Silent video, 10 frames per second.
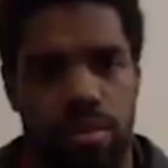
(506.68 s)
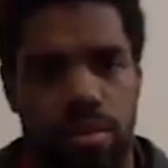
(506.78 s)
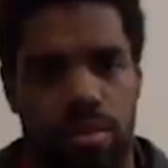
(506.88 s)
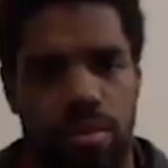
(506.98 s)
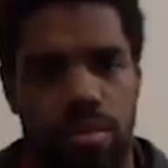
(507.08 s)

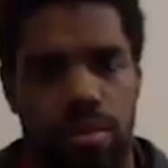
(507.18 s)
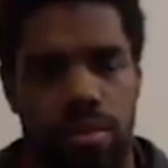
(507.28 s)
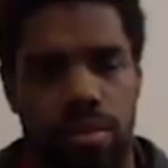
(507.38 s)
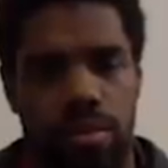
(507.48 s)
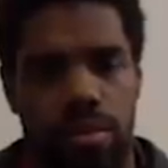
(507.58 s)

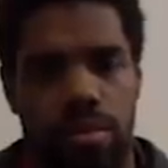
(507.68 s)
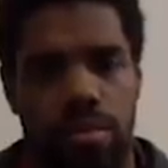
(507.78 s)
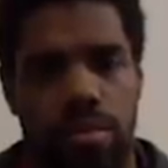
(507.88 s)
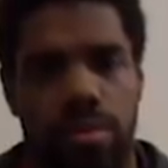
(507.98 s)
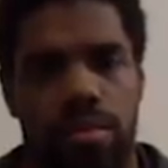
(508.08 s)

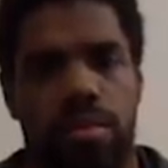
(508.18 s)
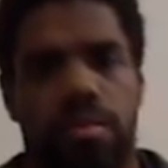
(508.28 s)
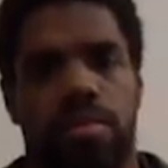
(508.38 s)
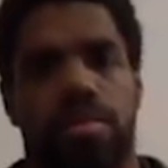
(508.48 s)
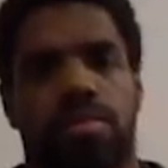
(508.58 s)

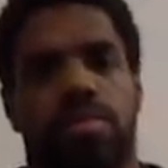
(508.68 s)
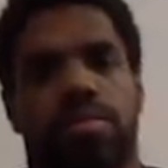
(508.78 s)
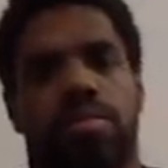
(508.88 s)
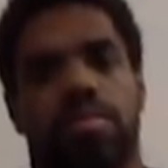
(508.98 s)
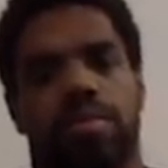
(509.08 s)

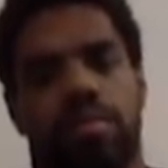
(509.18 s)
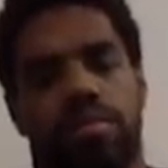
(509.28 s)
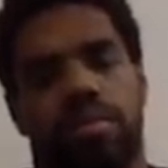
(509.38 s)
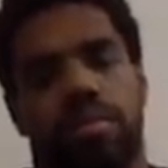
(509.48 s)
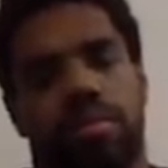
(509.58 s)
No words are spoken by the person on screen.